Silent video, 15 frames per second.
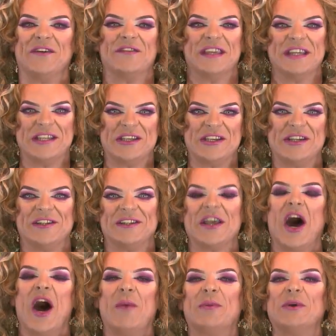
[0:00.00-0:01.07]
of this year's
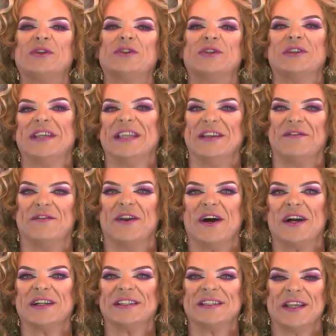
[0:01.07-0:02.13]
Opportunity
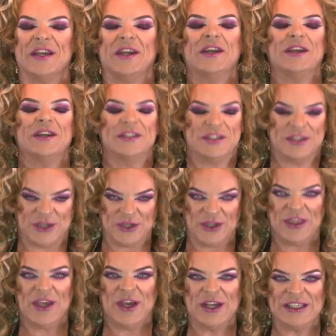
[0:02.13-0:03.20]
Frocks
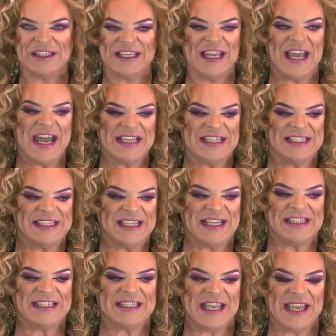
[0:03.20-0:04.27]

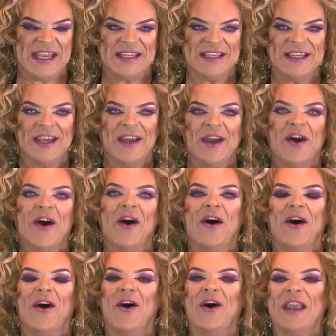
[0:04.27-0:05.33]
2016.
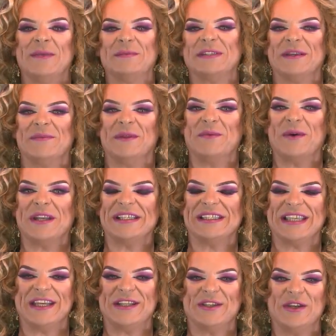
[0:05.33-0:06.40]
All I simply want to
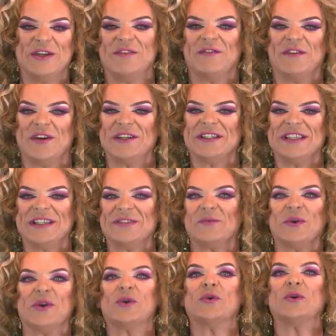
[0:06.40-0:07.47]
say to you first is
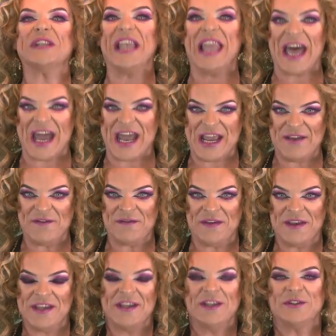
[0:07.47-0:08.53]
we're going live,
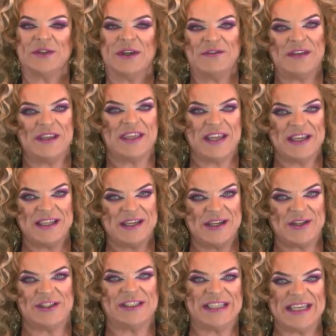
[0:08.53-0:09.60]
so everything that
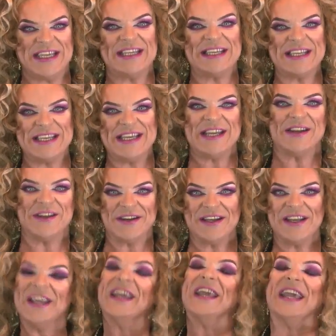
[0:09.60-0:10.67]
you're seeing and
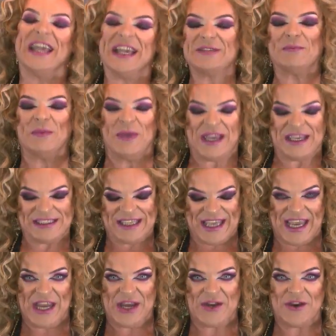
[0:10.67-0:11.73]
hearing is, is
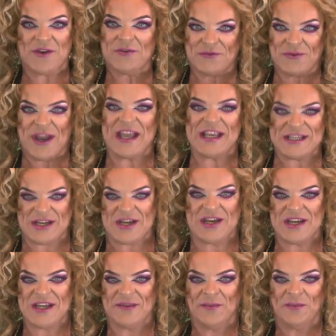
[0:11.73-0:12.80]
here right
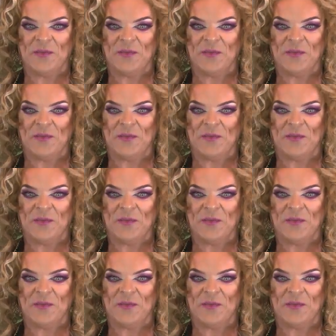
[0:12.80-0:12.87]
now.